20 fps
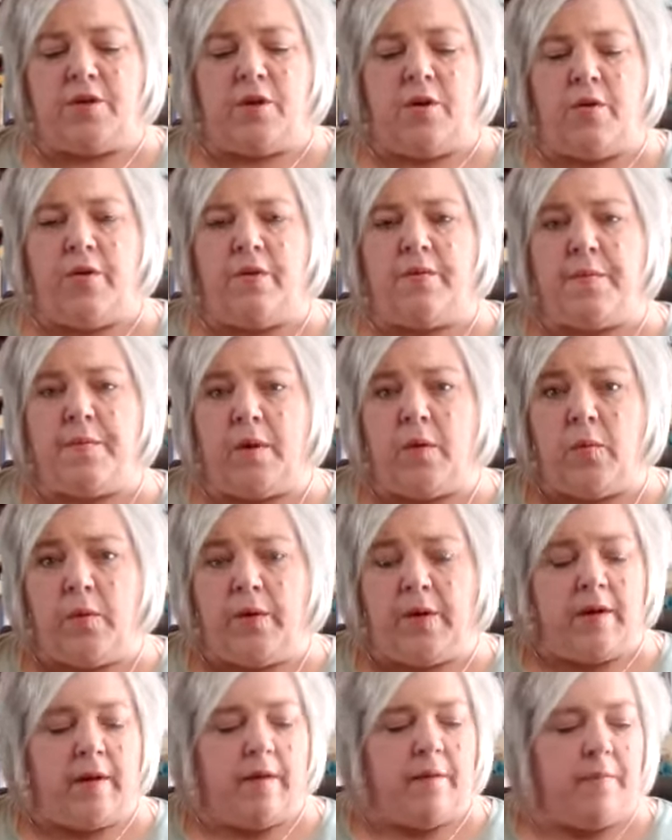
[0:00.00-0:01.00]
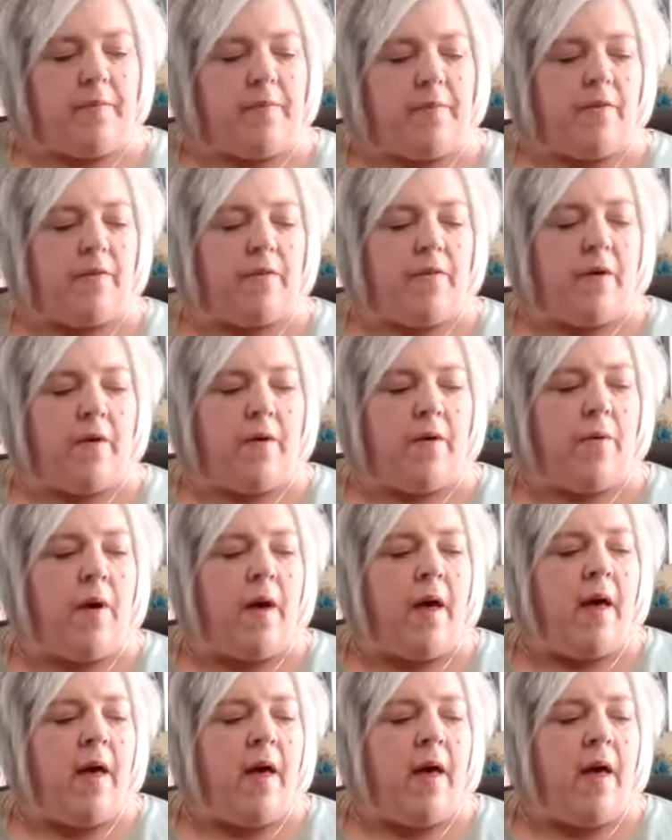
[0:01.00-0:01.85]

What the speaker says: Charles McWilliams. So